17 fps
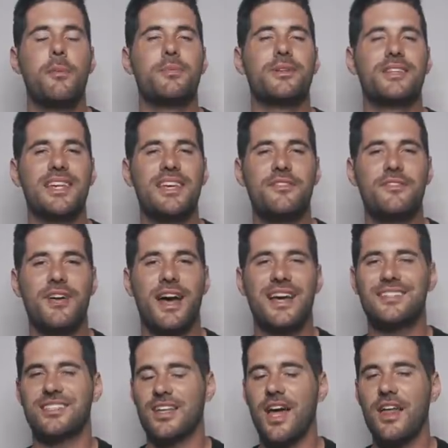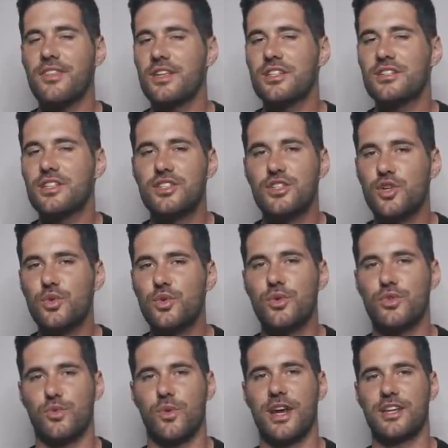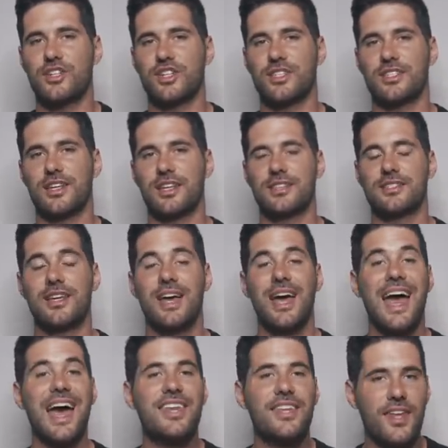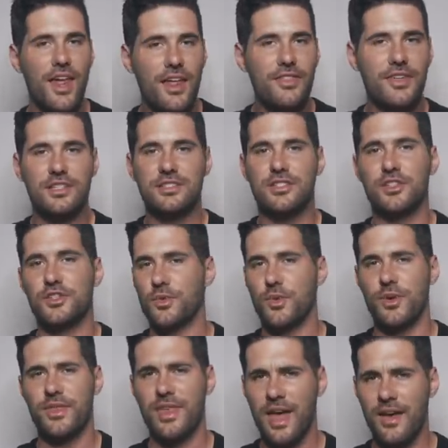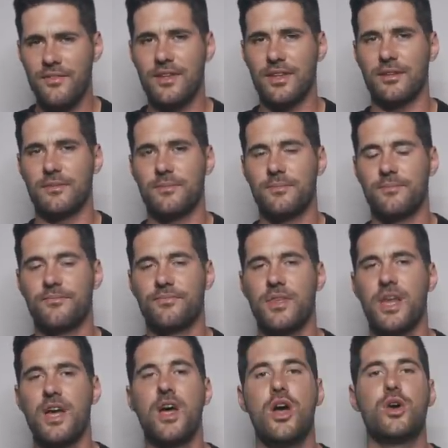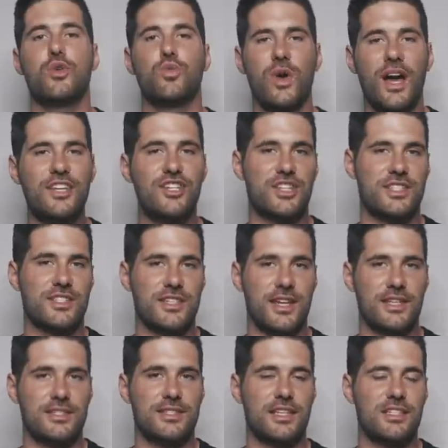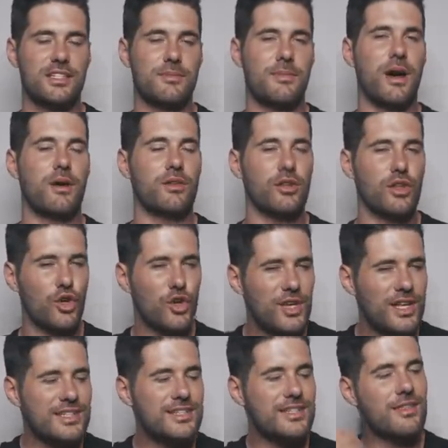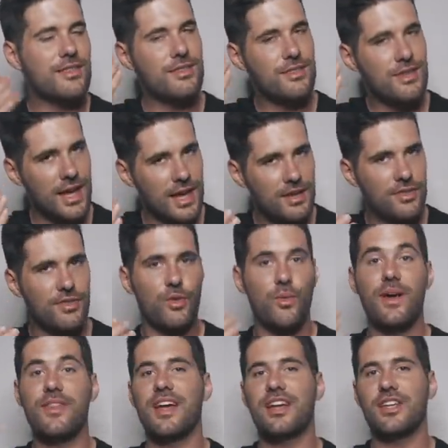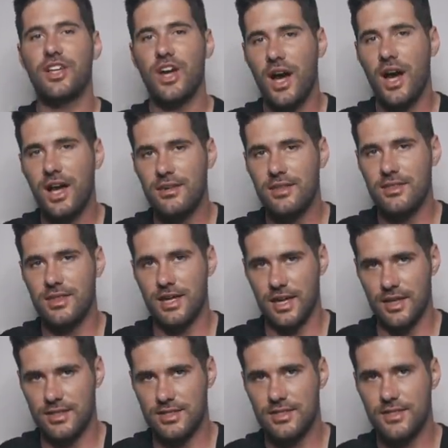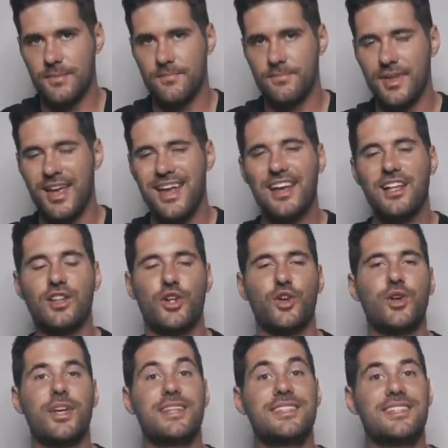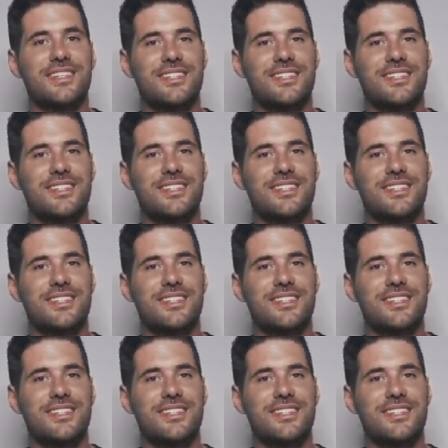Belief has nothing to do with righteousness and nothing to do with heaven. Righteousness is about learning to think the way that God thinks, learning